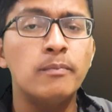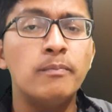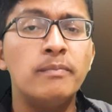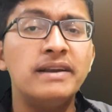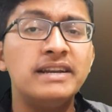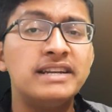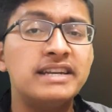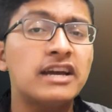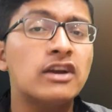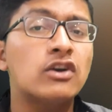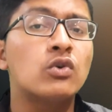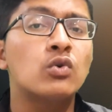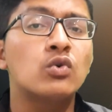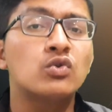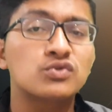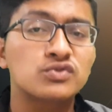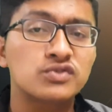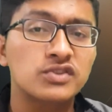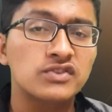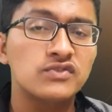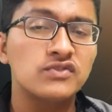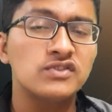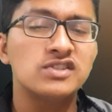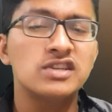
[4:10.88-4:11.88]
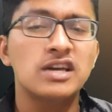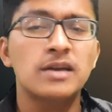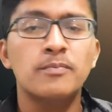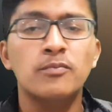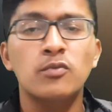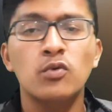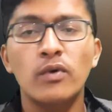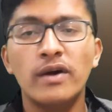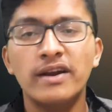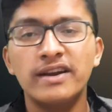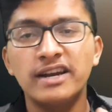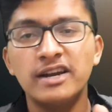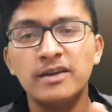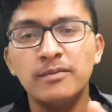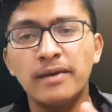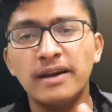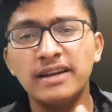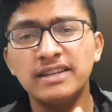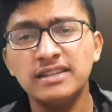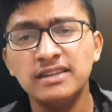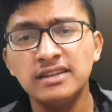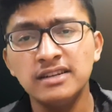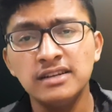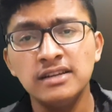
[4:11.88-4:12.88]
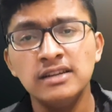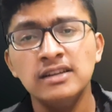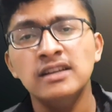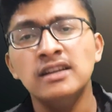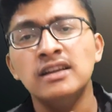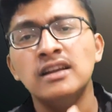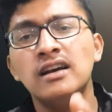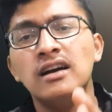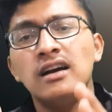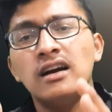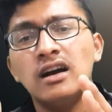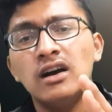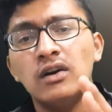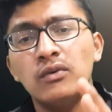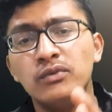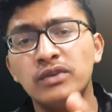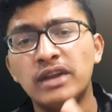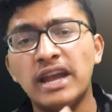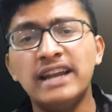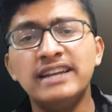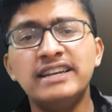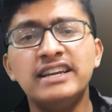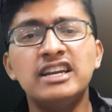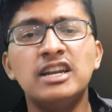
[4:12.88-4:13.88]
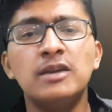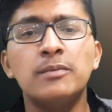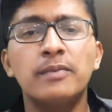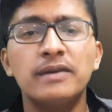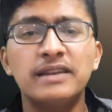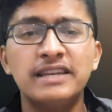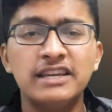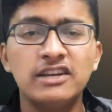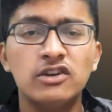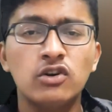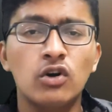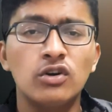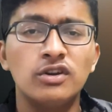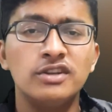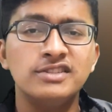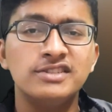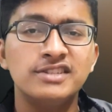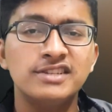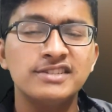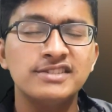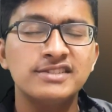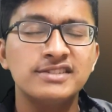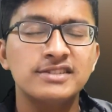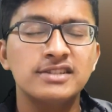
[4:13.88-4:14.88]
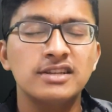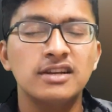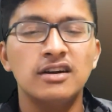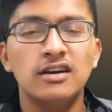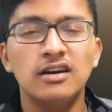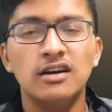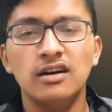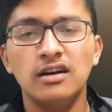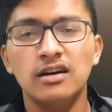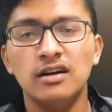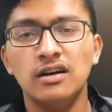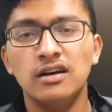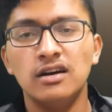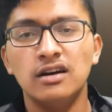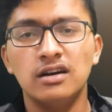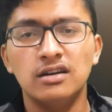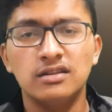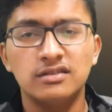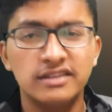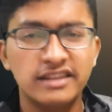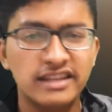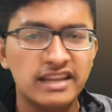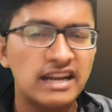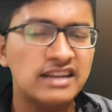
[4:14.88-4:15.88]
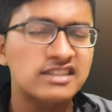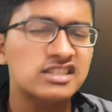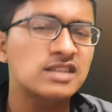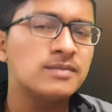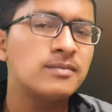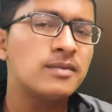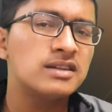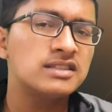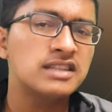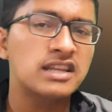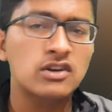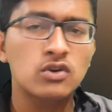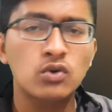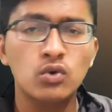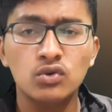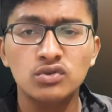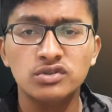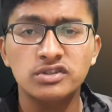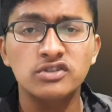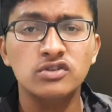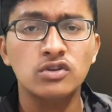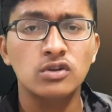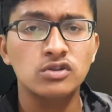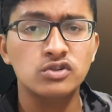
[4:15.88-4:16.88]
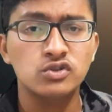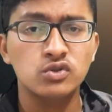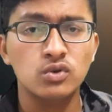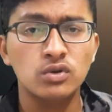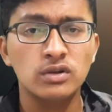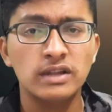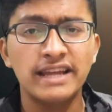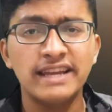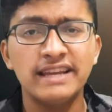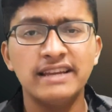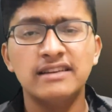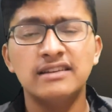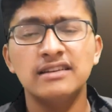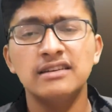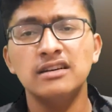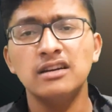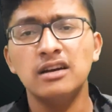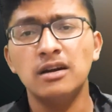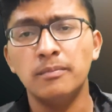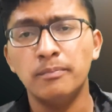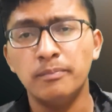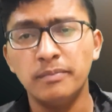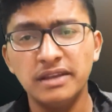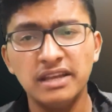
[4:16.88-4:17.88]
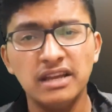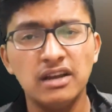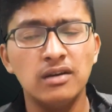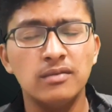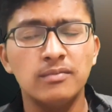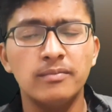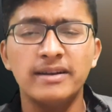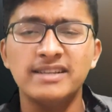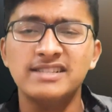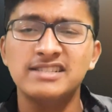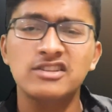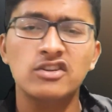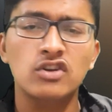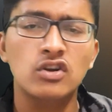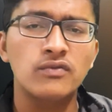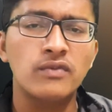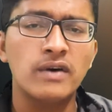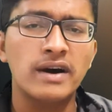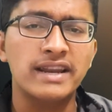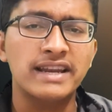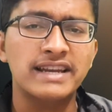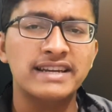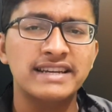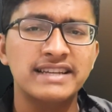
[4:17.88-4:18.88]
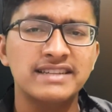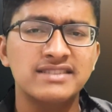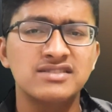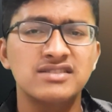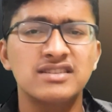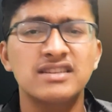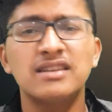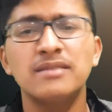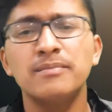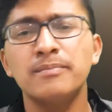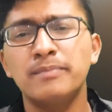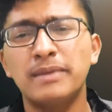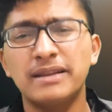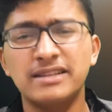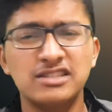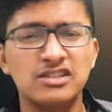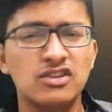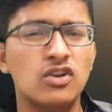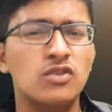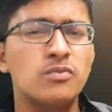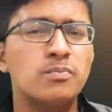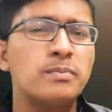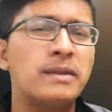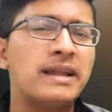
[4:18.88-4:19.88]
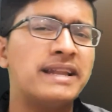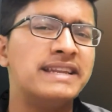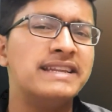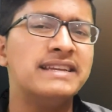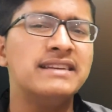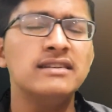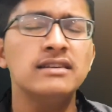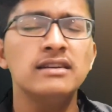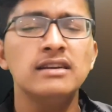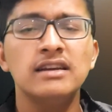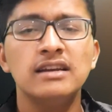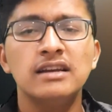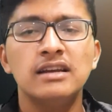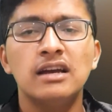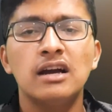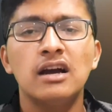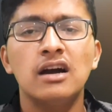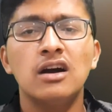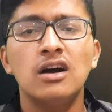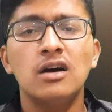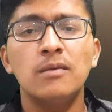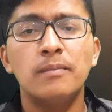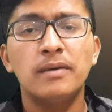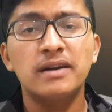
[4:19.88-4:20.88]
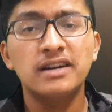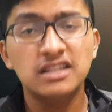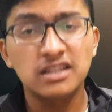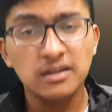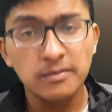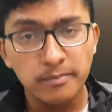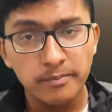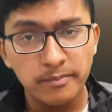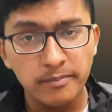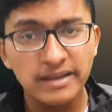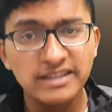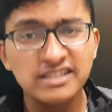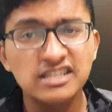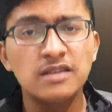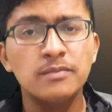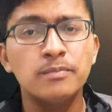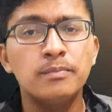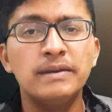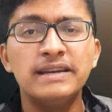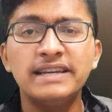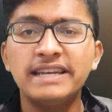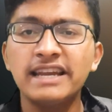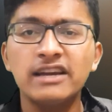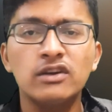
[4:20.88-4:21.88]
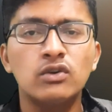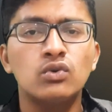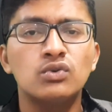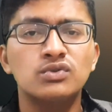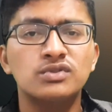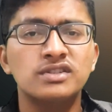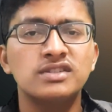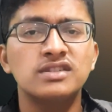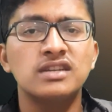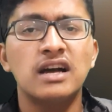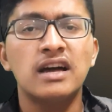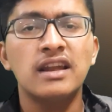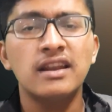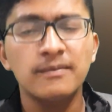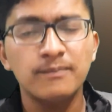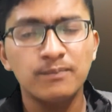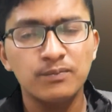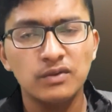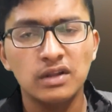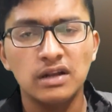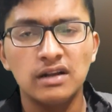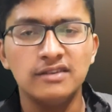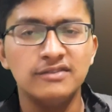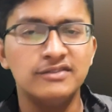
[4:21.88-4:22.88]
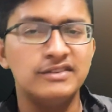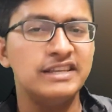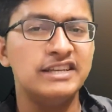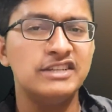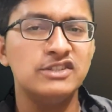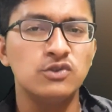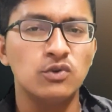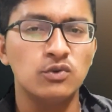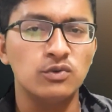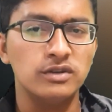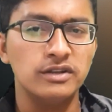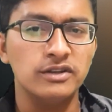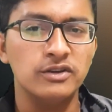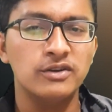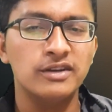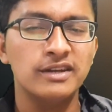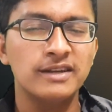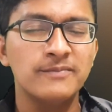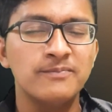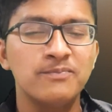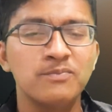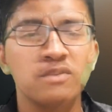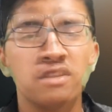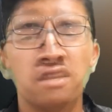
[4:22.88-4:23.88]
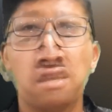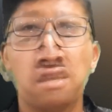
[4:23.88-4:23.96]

BTech courses which are provided by the VIT Triple E colleges. There are some other courses also, like Bachelor of Architecture, Bachelor of Planning, but the major BTech courses are these only. Okay,